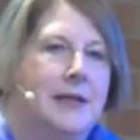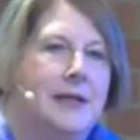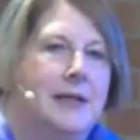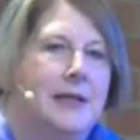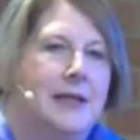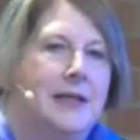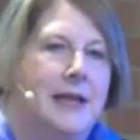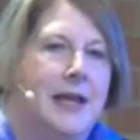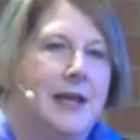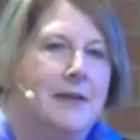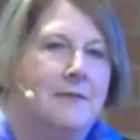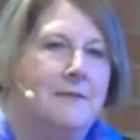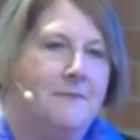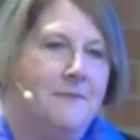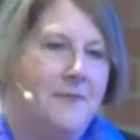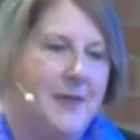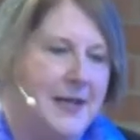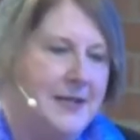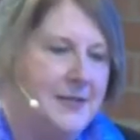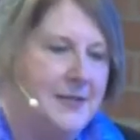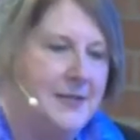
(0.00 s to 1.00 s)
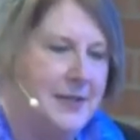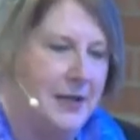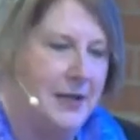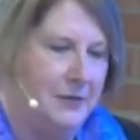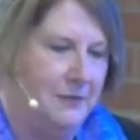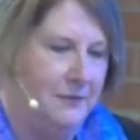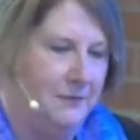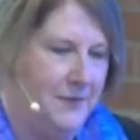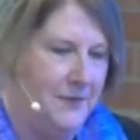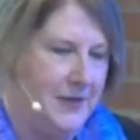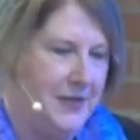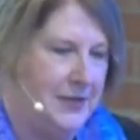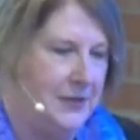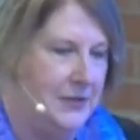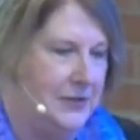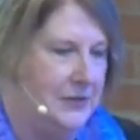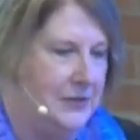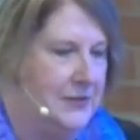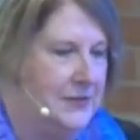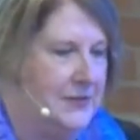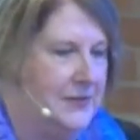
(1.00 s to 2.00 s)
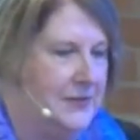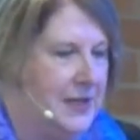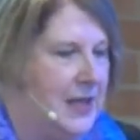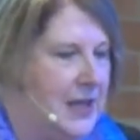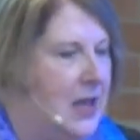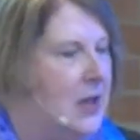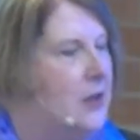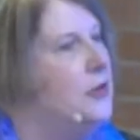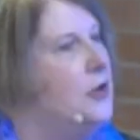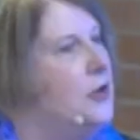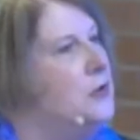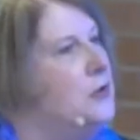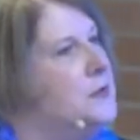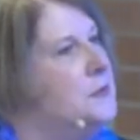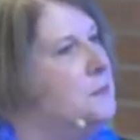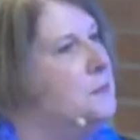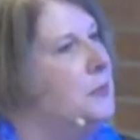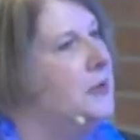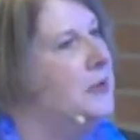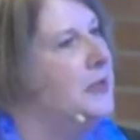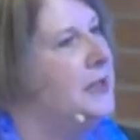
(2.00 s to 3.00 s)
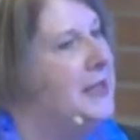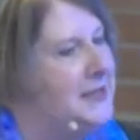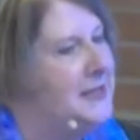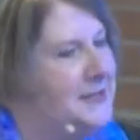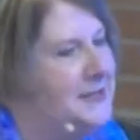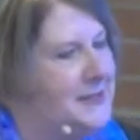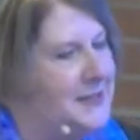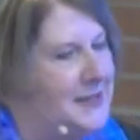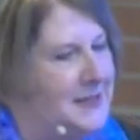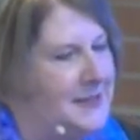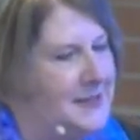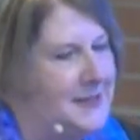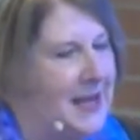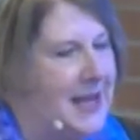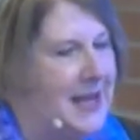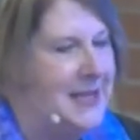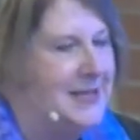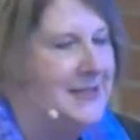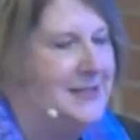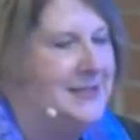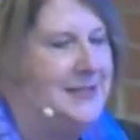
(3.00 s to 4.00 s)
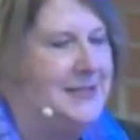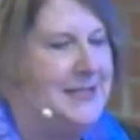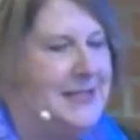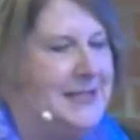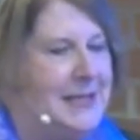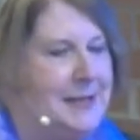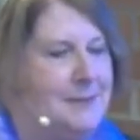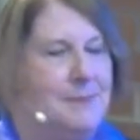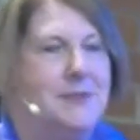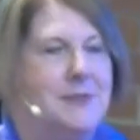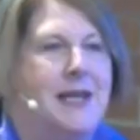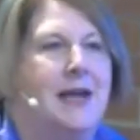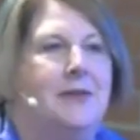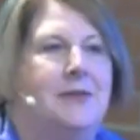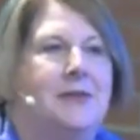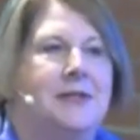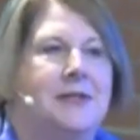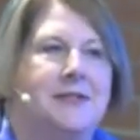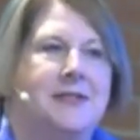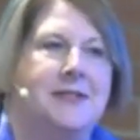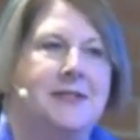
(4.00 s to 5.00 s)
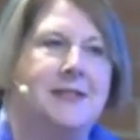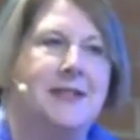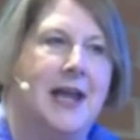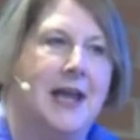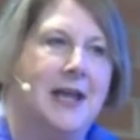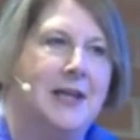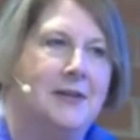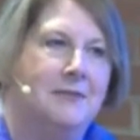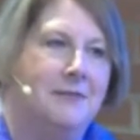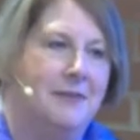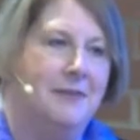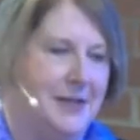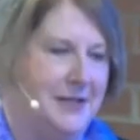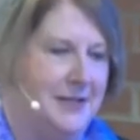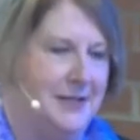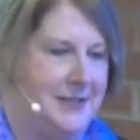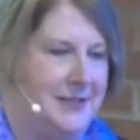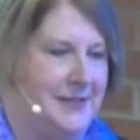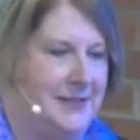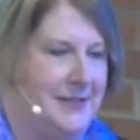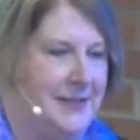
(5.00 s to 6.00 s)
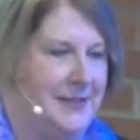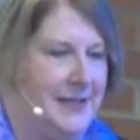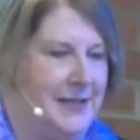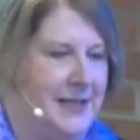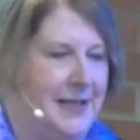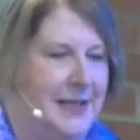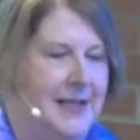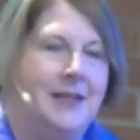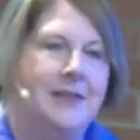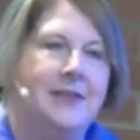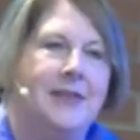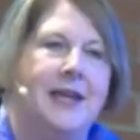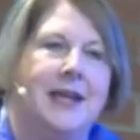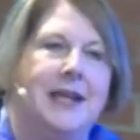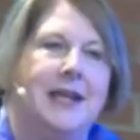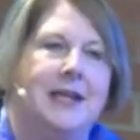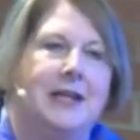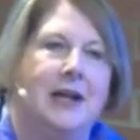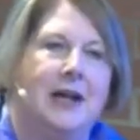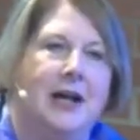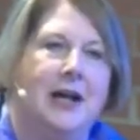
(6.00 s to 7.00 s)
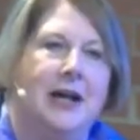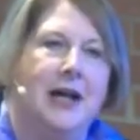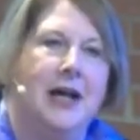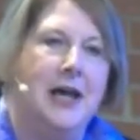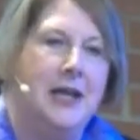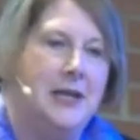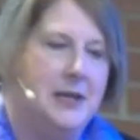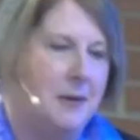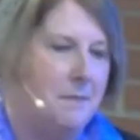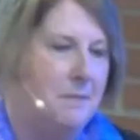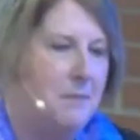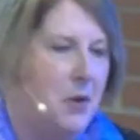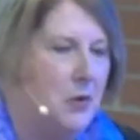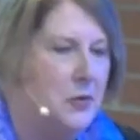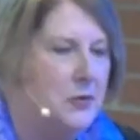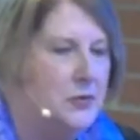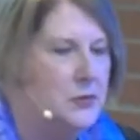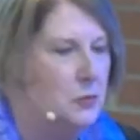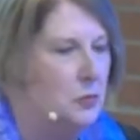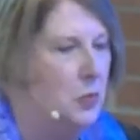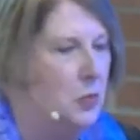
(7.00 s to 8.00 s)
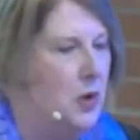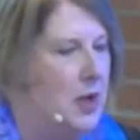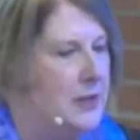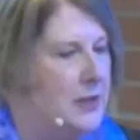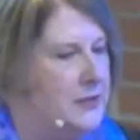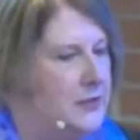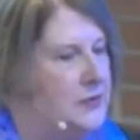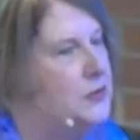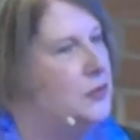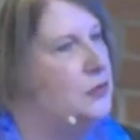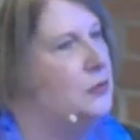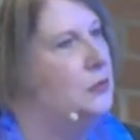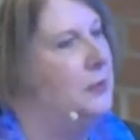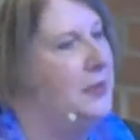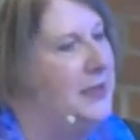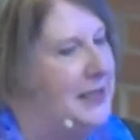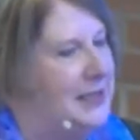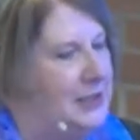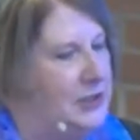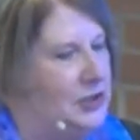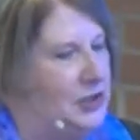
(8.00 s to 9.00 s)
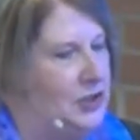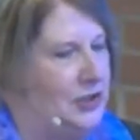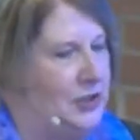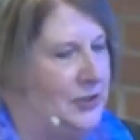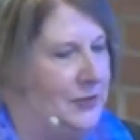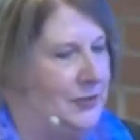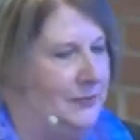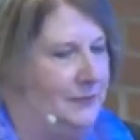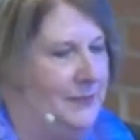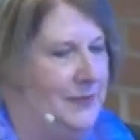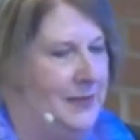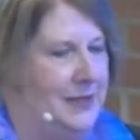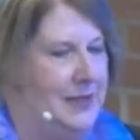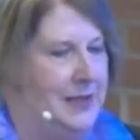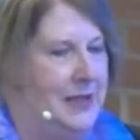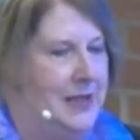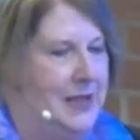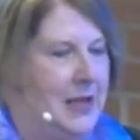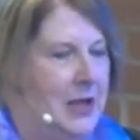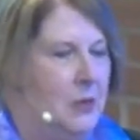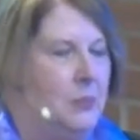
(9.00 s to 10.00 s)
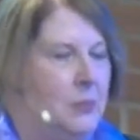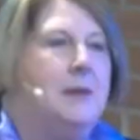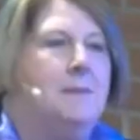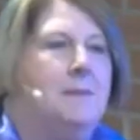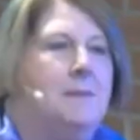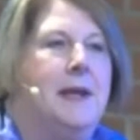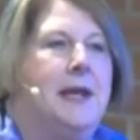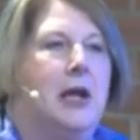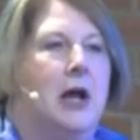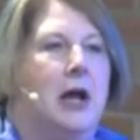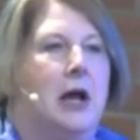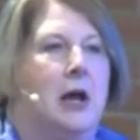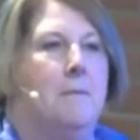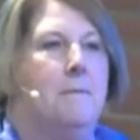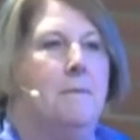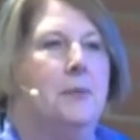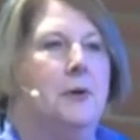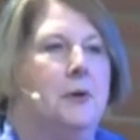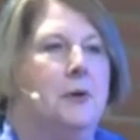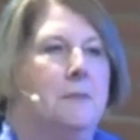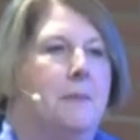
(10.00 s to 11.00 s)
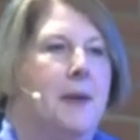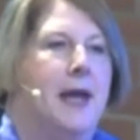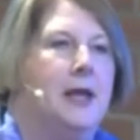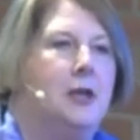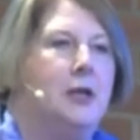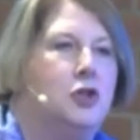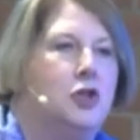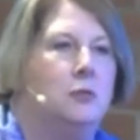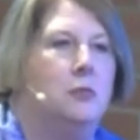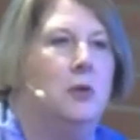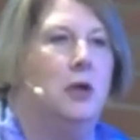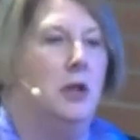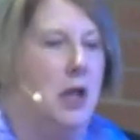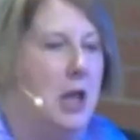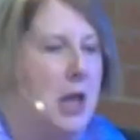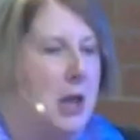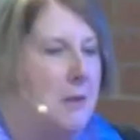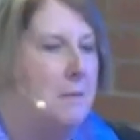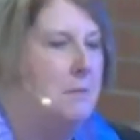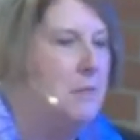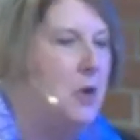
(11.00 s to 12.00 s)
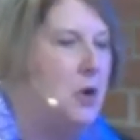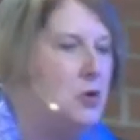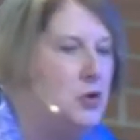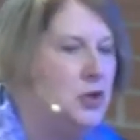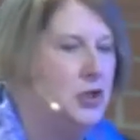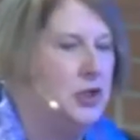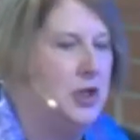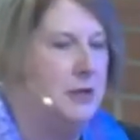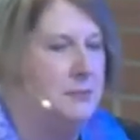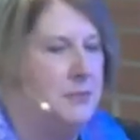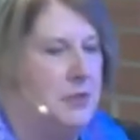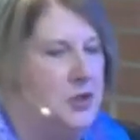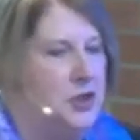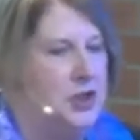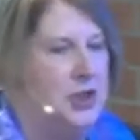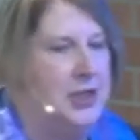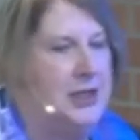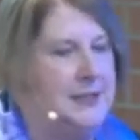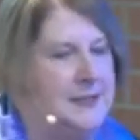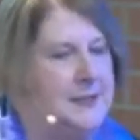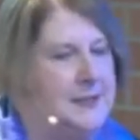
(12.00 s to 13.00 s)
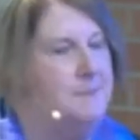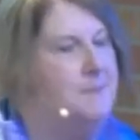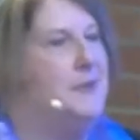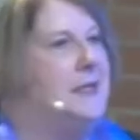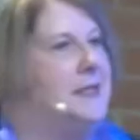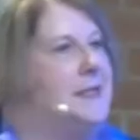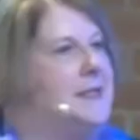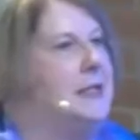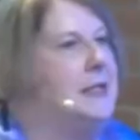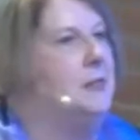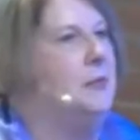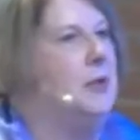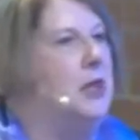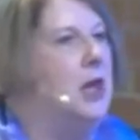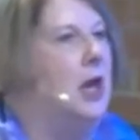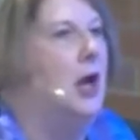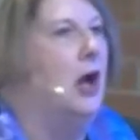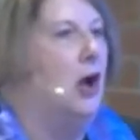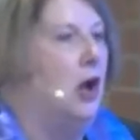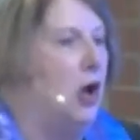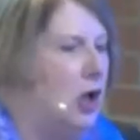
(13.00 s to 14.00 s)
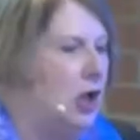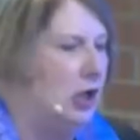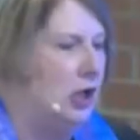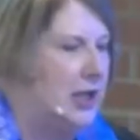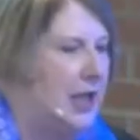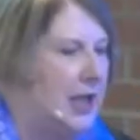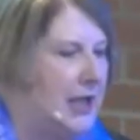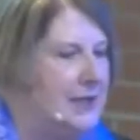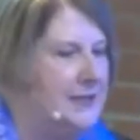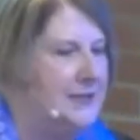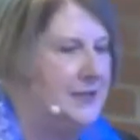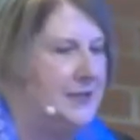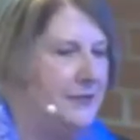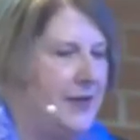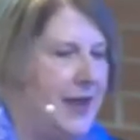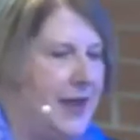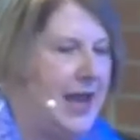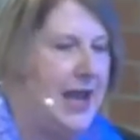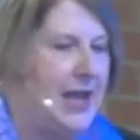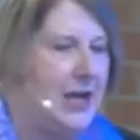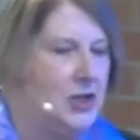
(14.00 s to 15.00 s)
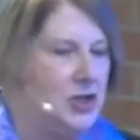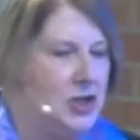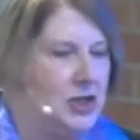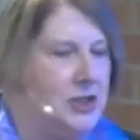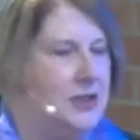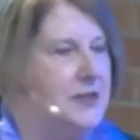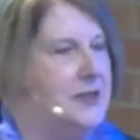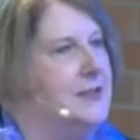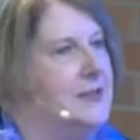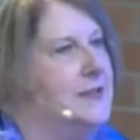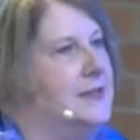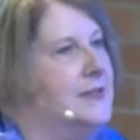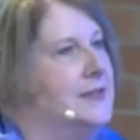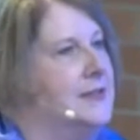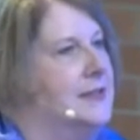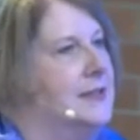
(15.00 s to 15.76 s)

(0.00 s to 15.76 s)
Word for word: and face our fears, those places deep down inside of us that God most wants to reach. We become perpetual motion machines, busy with all kinds of actions,